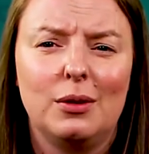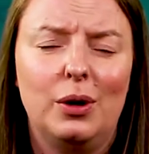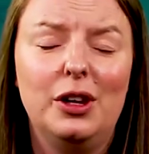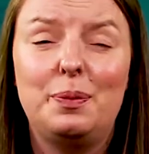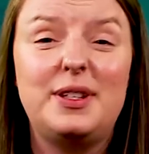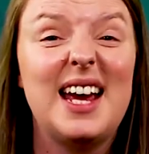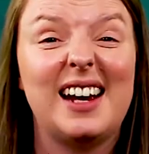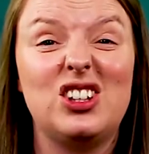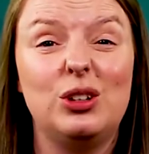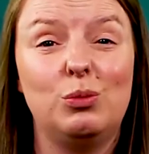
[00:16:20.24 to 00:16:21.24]
Well, the
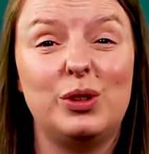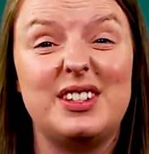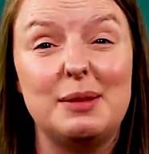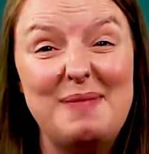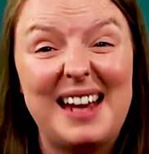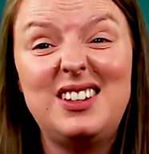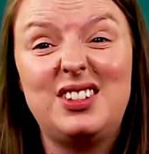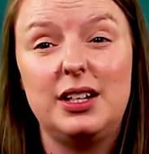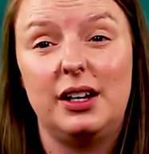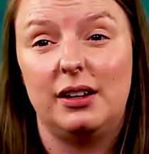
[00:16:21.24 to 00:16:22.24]
protection was the
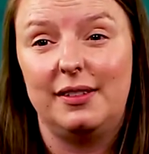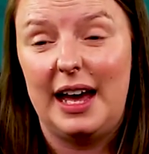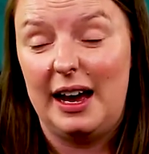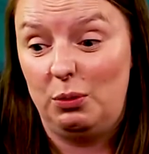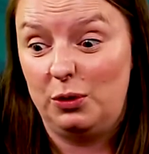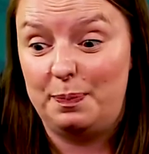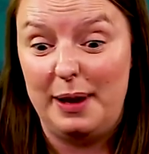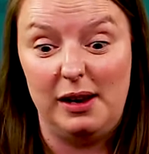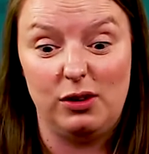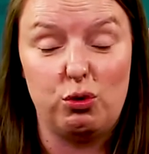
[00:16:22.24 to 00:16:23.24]
medicine that I was
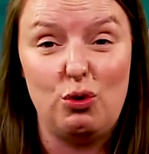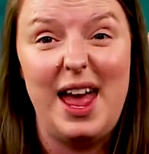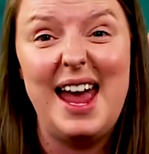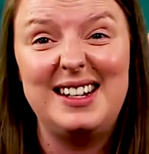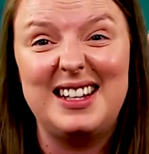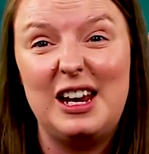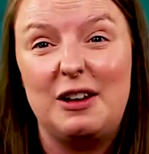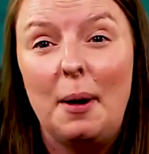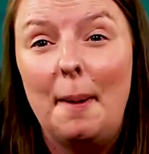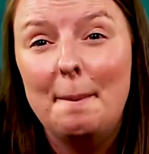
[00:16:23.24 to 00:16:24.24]
being
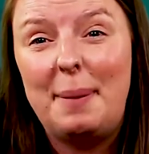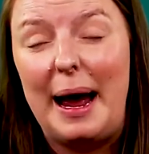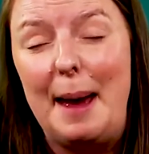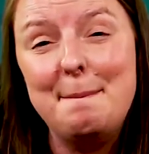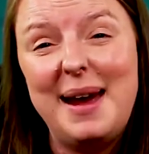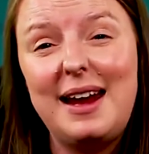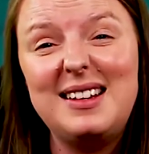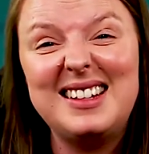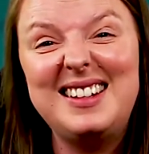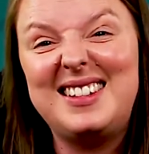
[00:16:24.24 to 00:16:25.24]
created by
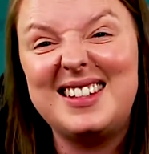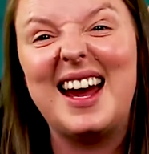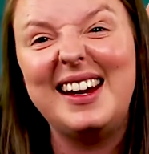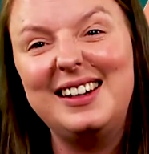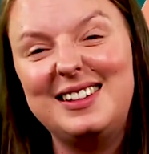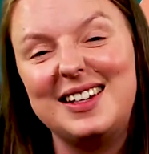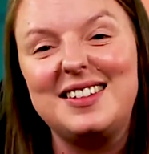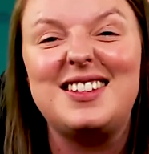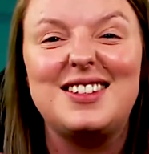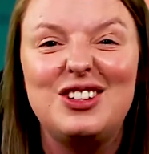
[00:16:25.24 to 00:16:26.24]
amazing
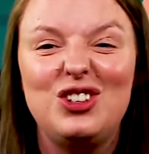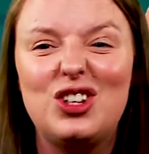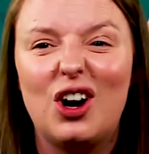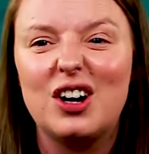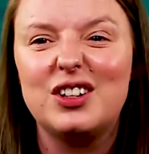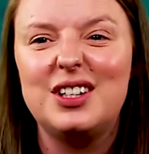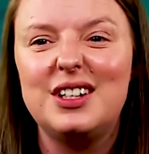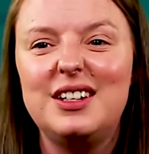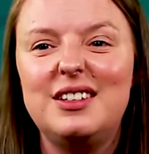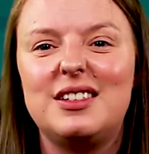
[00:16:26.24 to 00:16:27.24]
scientists and
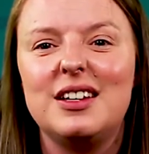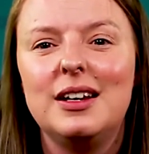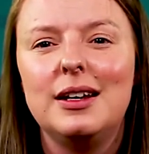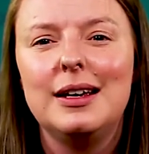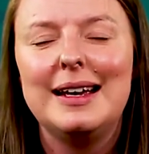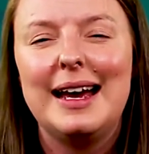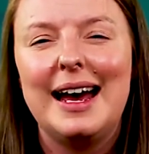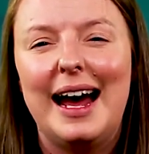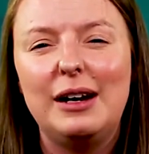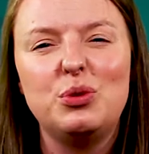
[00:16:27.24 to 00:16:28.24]
doctors.
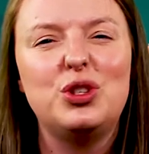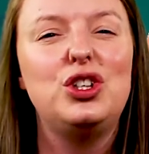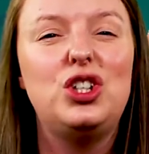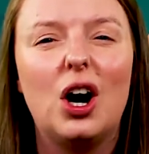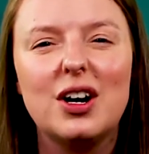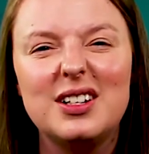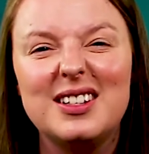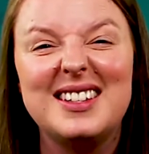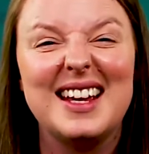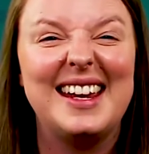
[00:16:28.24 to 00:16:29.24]
And it was the
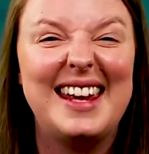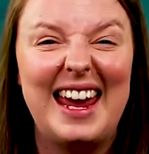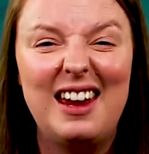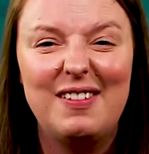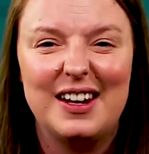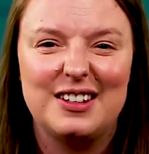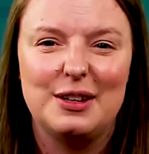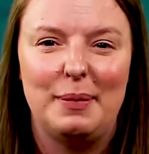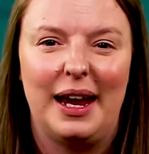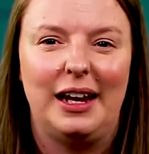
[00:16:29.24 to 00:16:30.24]
doctors that gave it
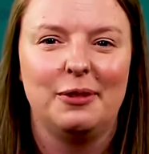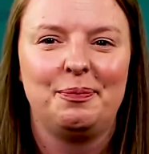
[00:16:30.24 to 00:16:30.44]
to me.